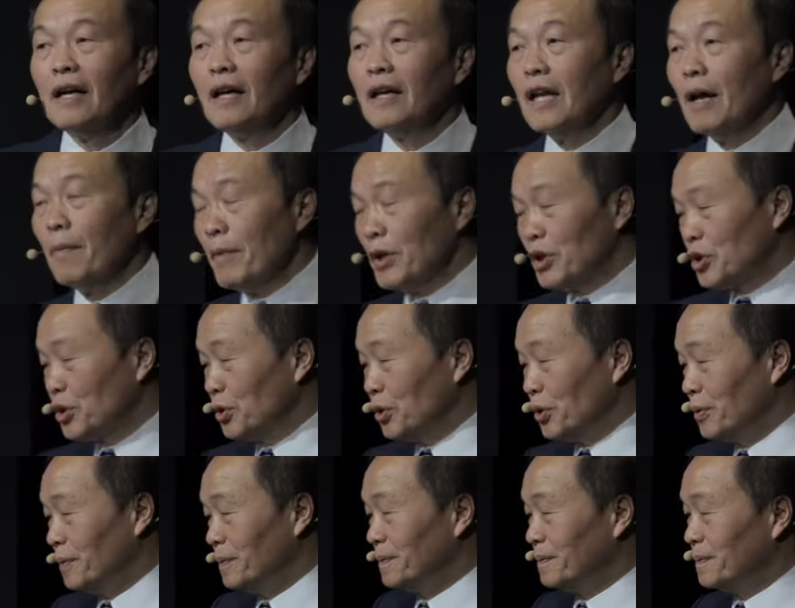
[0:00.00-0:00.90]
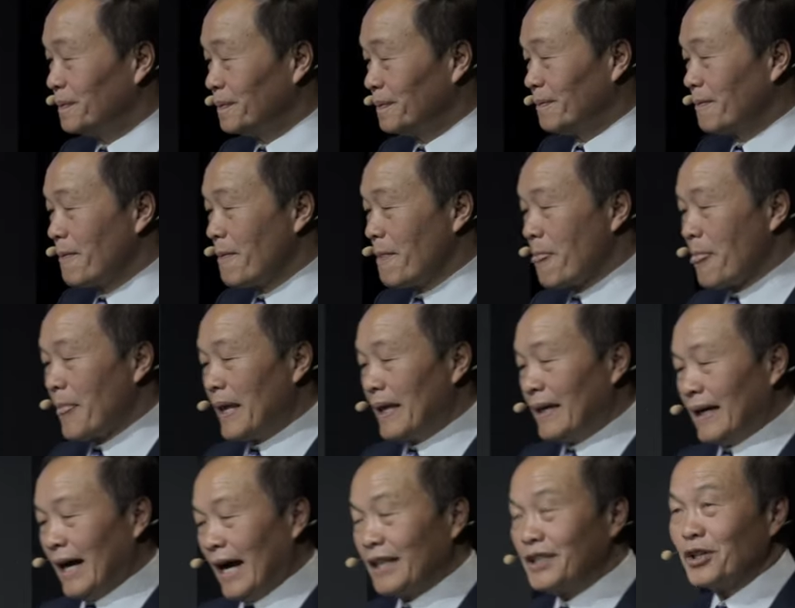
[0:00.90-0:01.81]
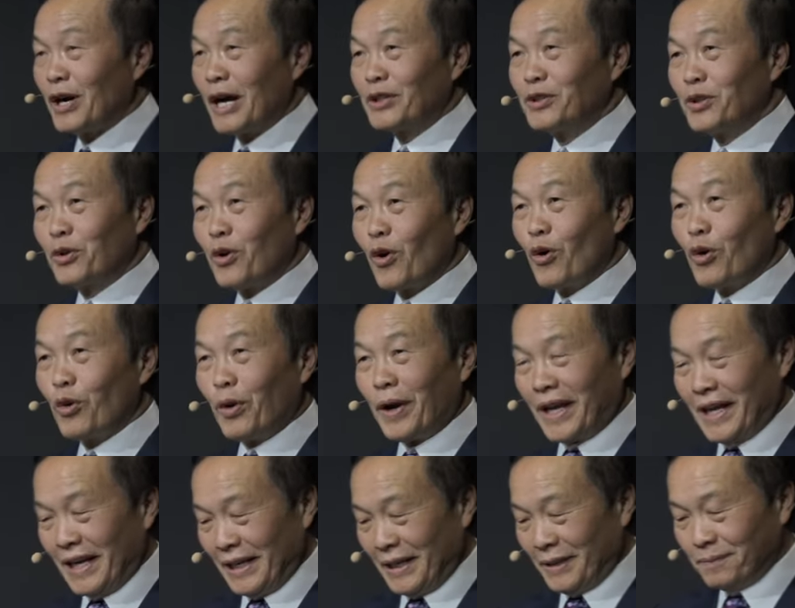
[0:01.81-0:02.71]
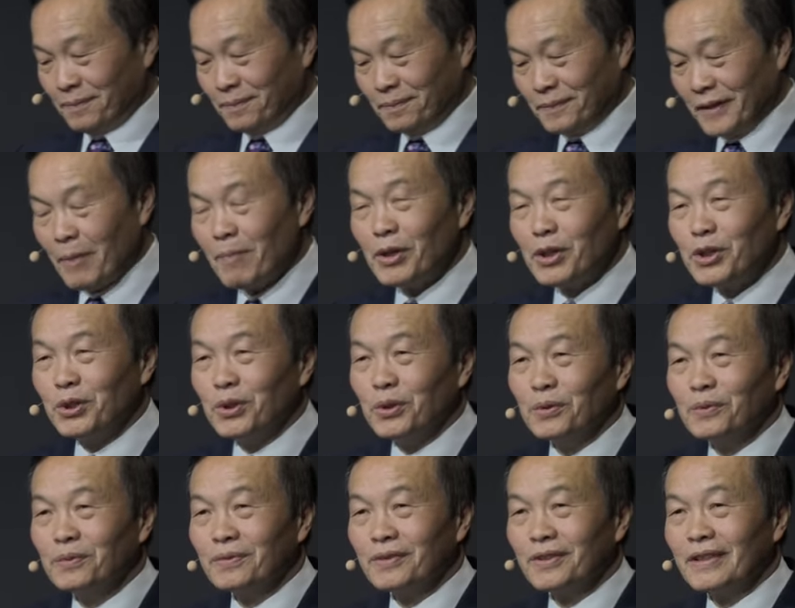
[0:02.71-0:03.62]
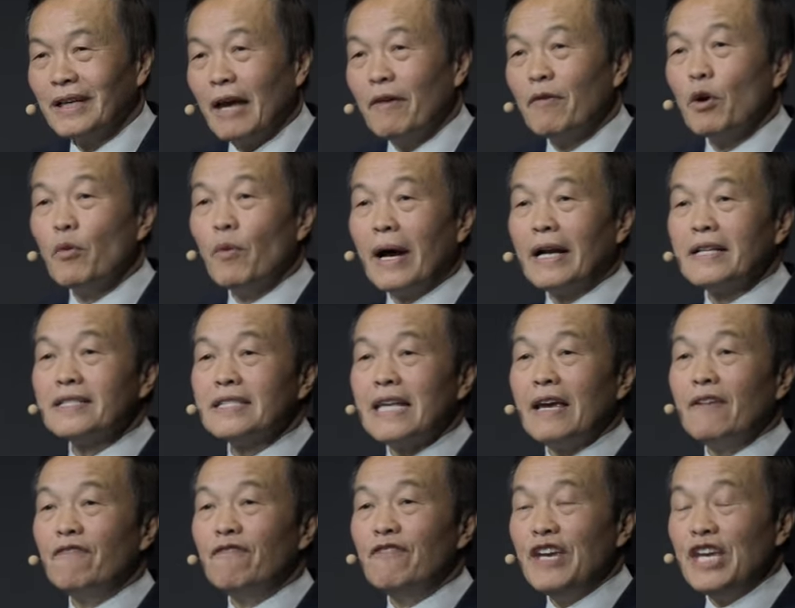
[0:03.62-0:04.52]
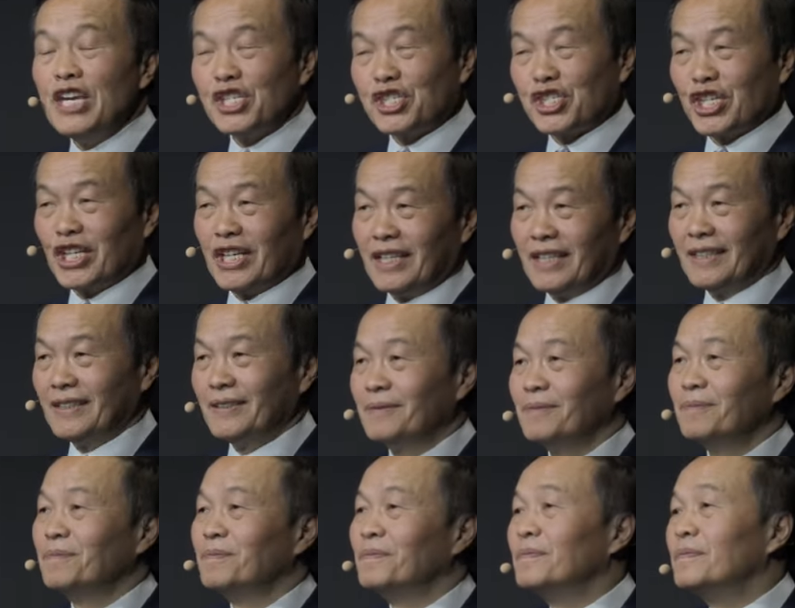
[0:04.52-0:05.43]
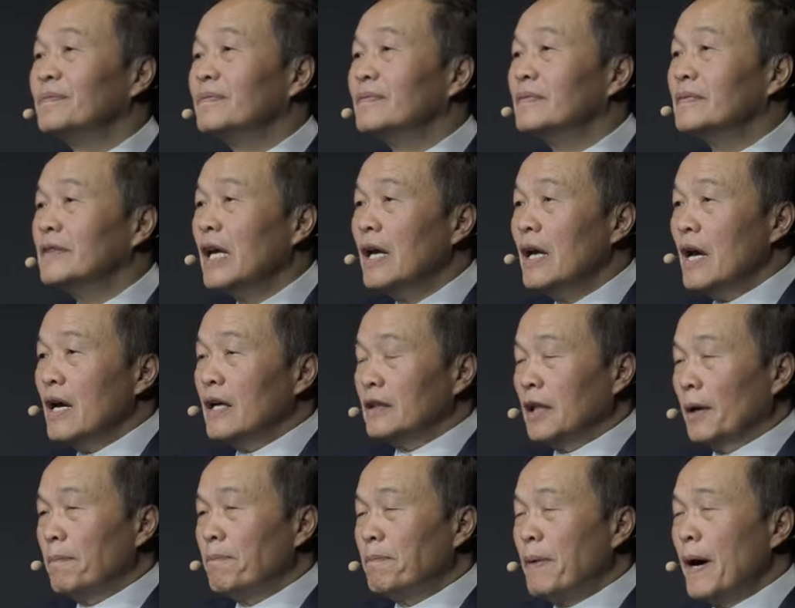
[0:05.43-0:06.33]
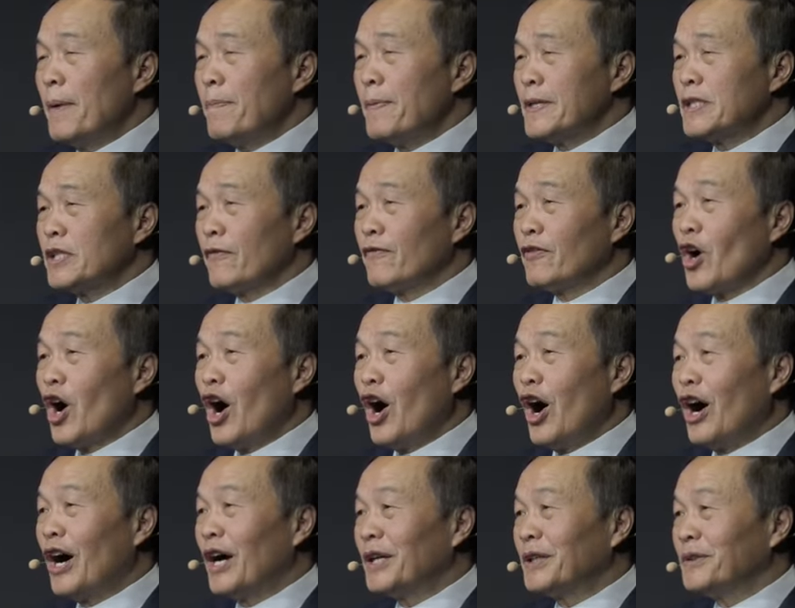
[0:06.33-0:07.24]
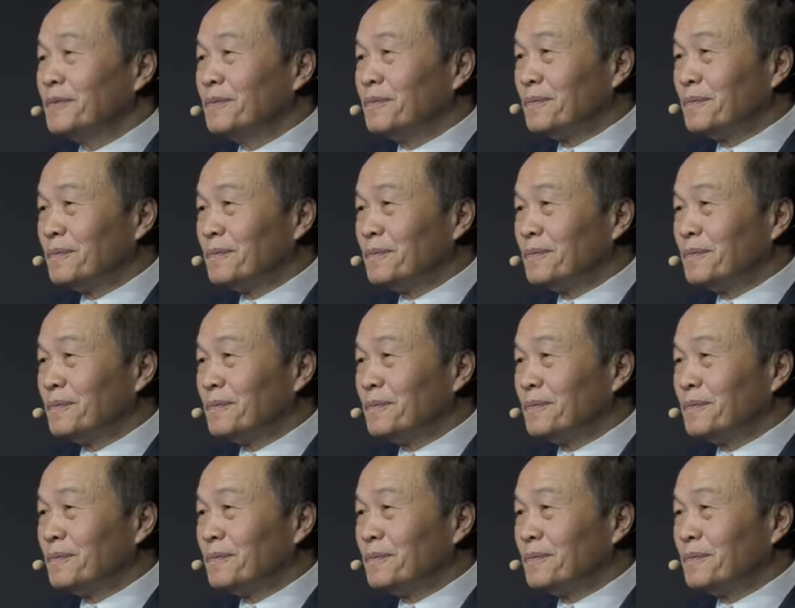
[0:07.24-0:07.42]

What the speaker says: Number two, I try to go quickly. Number two, everyone say vision. The purpose of God.